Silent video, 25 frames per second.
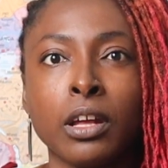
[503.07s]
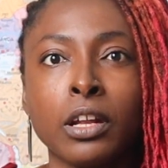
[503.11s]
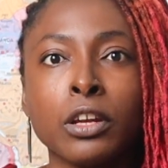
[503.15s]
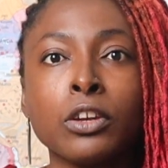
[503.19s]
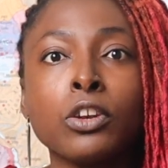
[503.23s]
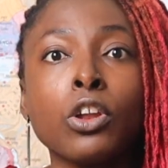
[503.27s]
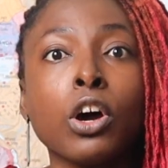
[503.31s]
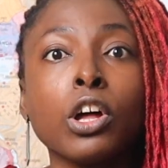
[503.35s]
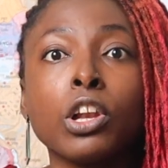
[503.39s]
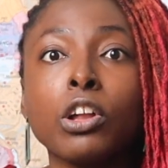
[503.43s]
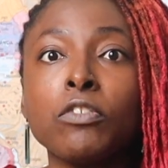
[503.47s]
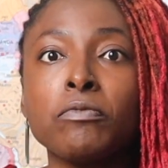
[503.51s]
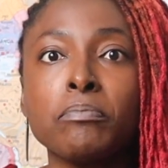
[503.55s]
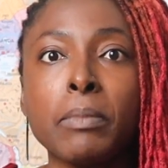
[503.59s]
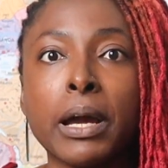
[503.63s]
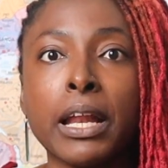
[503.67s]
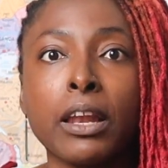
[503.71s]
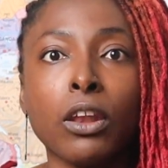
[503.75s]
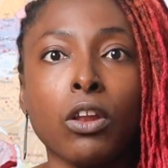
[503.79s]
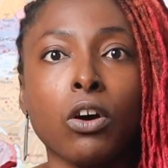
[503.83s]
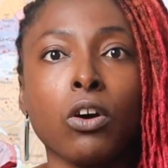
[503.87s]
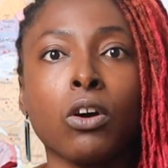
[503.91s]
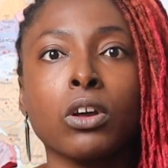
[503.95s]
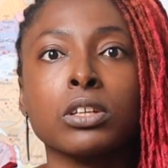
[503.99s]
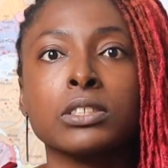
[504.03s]
None of my
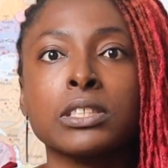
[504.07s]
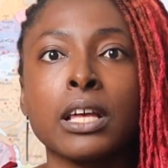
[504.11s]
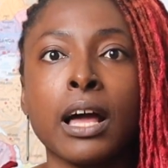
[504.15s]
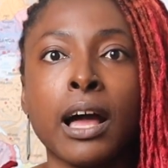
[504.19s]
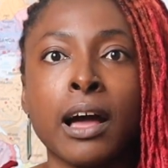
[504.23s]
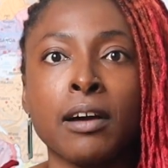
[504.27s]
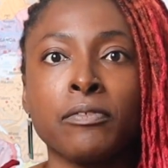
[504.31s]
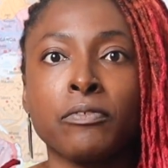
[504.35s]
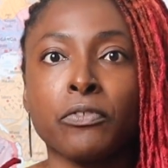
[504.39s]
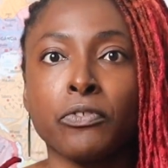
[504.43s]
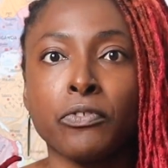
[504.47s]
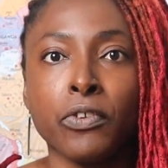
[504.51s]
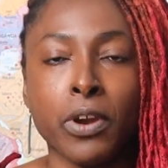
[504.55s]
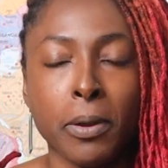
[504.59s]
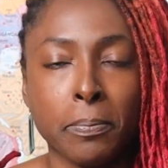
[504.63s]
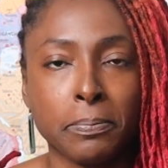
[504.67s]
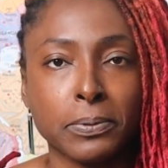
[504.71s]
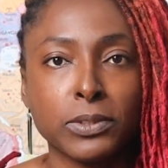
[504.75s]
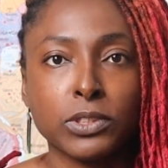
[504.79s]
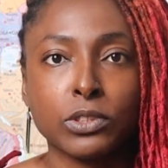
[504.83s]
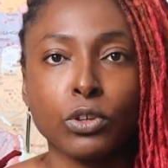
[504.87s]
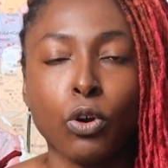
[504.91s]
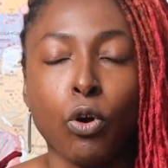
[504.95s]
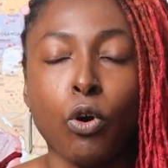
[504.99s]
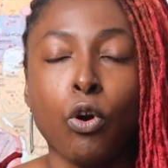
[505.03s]
locks have
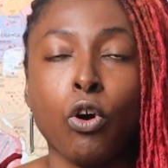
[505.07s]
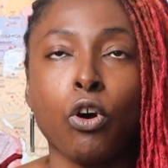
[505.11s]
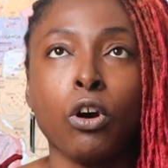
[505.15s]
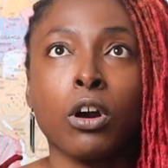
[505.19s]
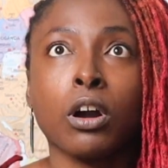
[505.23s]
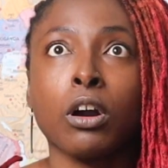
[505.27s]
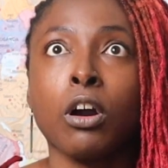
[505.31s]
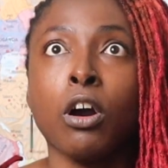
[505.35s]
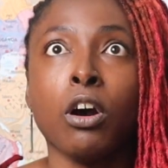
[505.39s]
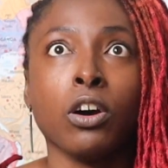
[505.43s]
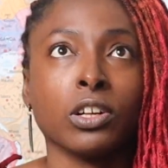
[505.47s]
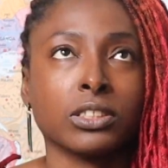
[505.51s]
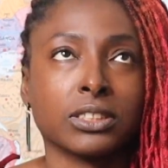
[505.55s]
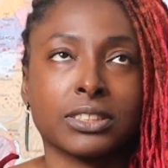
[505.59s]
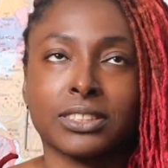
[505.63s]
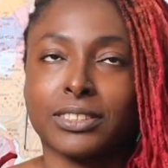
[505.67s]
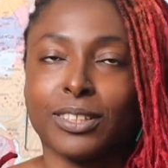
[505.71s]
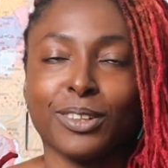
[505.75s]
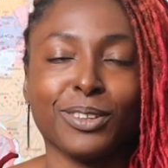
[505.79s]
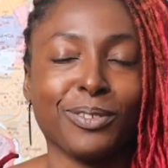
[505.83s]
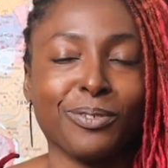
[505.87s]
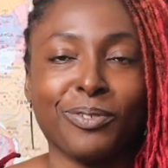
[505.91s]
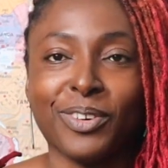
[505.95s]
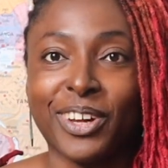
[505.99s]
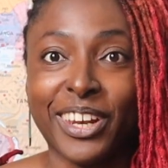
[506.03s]
ripped or cut
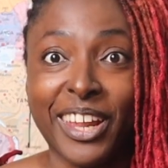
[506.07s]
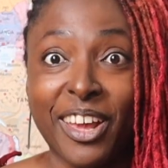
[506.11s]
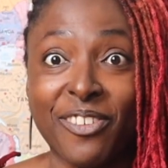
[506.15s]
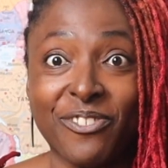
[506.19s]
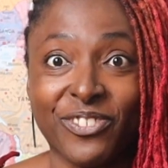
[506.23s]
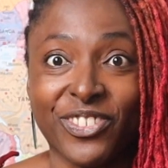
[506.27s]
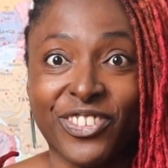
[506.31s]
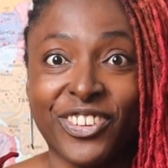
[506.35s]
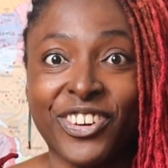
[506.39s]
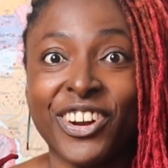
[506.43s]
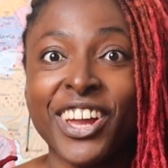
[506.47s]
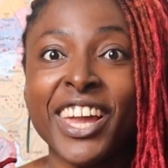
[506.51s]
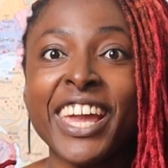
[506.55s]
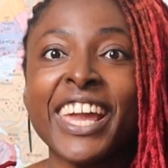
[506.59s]
or whatever.